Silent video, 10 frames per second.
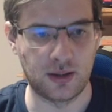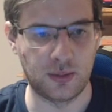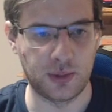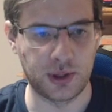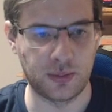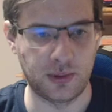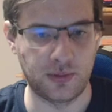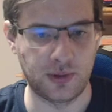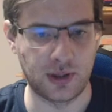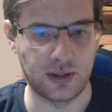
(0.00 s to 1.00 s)
bishop
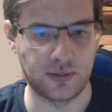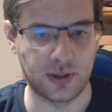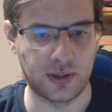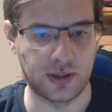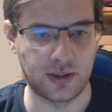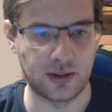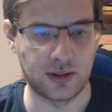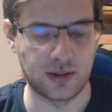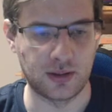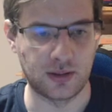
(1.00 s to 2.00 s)
e5, and
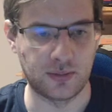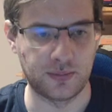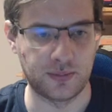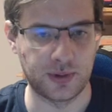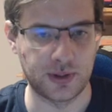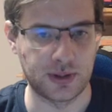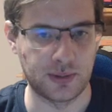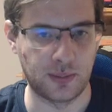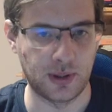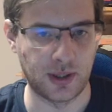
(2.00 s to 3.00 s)
then just
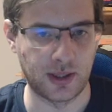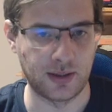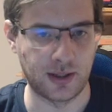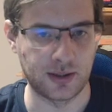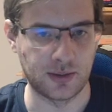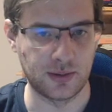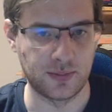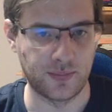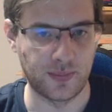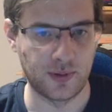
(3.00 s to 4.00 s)
simply knight takes on
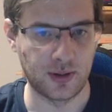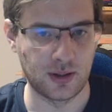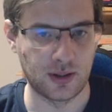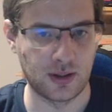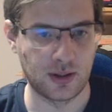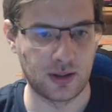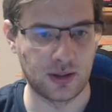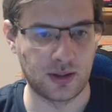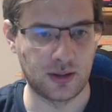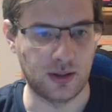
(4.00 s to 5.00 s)

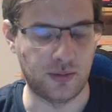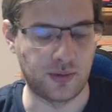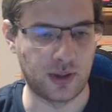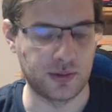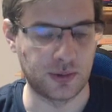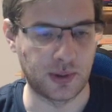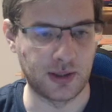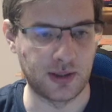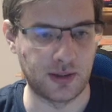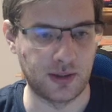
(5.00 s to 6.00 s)
e5. So
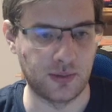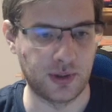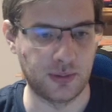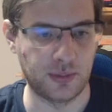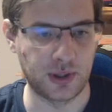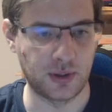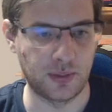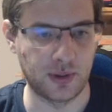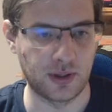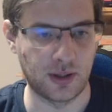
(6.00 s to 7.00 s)
getting rid of that
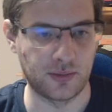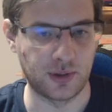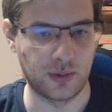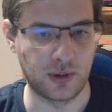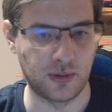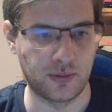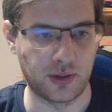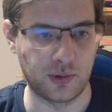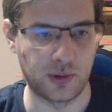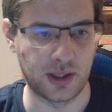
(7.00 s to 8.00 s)
bishop, and after rook
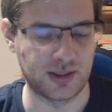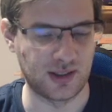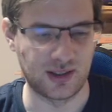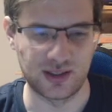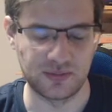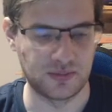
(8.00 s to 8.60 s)
e5, rook a6.